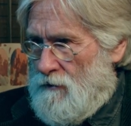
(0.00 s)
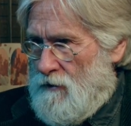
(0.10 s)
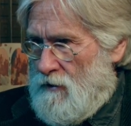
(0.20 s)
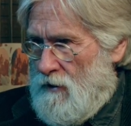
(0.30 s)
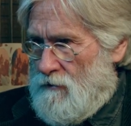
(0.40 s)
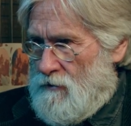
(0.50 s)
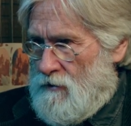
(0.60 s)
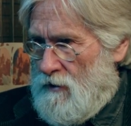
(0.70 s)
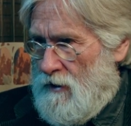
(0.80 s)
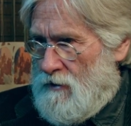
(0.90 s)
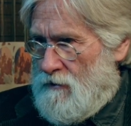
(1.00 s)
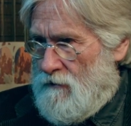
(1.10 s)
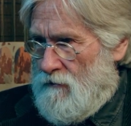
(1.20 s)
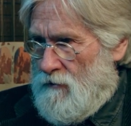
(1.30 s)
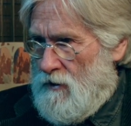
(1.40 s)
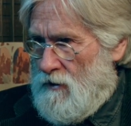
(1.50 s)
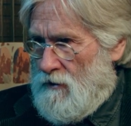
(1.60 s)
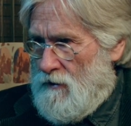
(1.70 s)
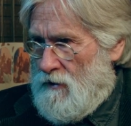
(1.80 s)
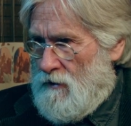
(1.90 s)
think that was the last of them,
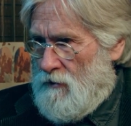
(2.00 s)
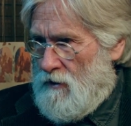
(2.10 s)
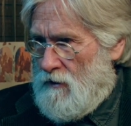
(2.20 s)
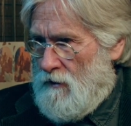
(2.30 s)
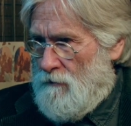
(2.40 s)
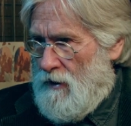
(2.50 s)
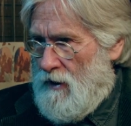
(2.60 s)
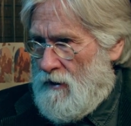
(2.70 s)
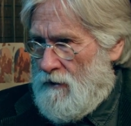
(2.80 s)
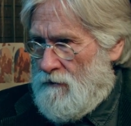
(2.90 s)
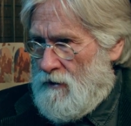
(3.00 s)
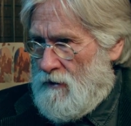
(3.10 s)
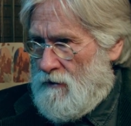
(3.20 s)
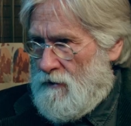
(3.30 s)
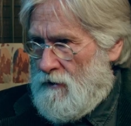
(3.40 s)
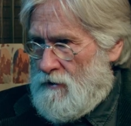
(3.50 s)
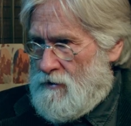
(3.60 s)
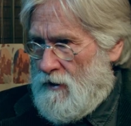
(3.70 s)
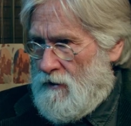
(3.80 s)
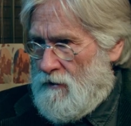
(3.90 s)
yeah. And I'm going to come back, I think, in a
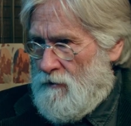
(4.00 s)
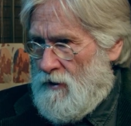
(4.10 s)
second.